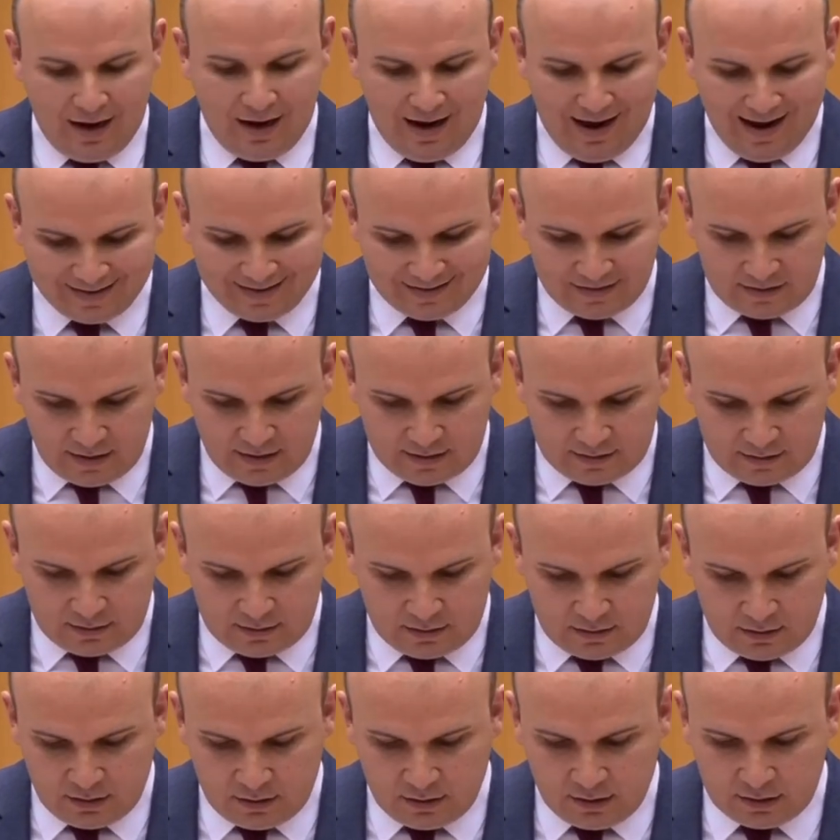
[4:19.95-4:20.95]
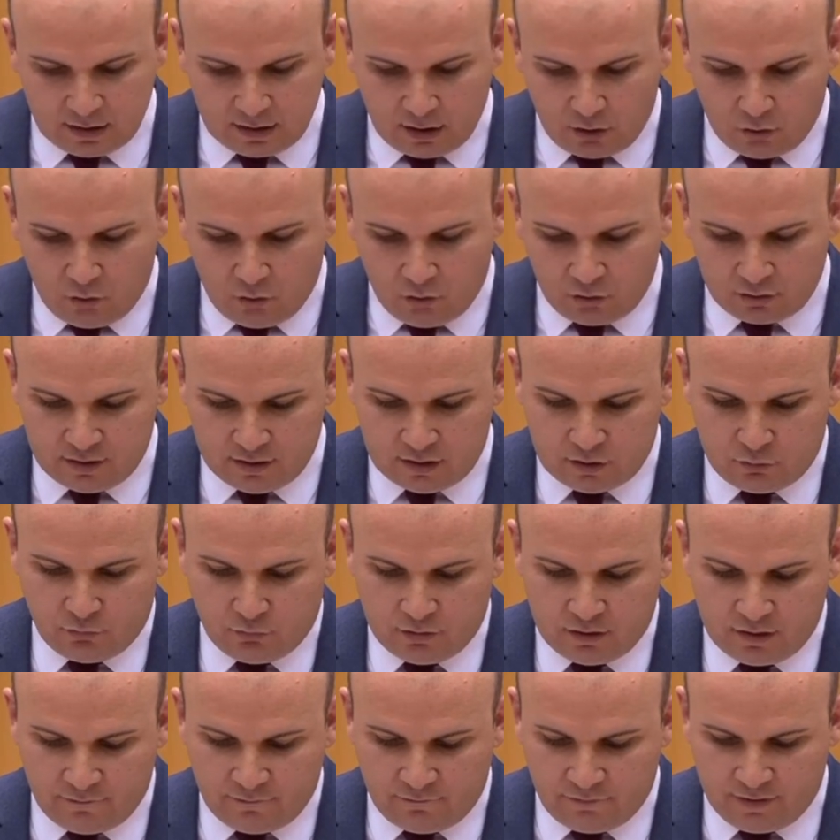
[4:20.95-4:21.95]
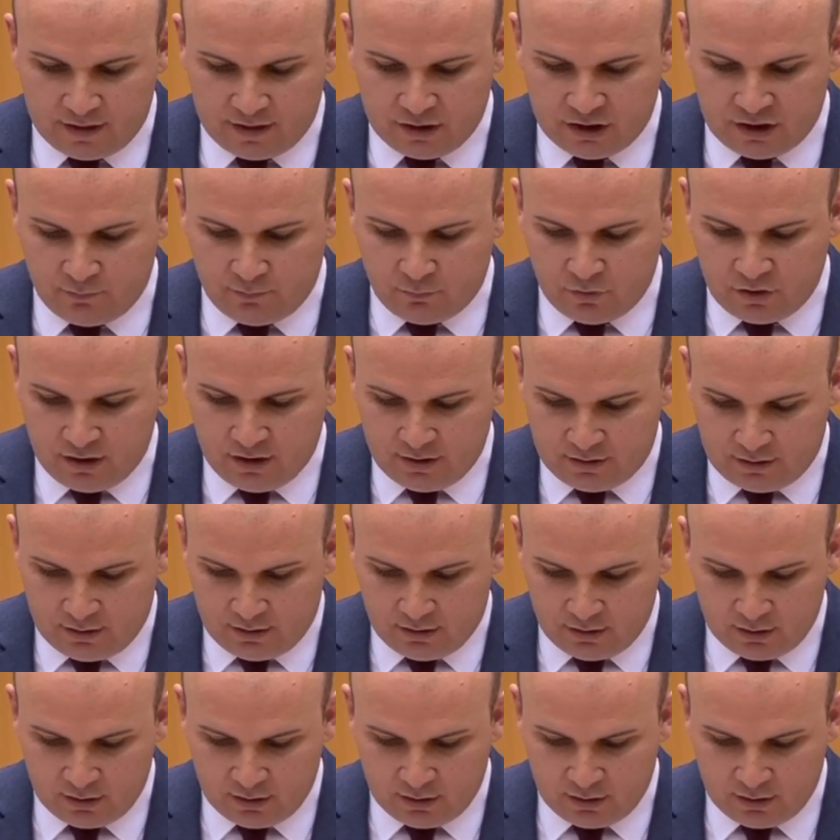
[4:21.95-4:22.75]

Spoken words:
assessed in accordance with the Friendship Treaty,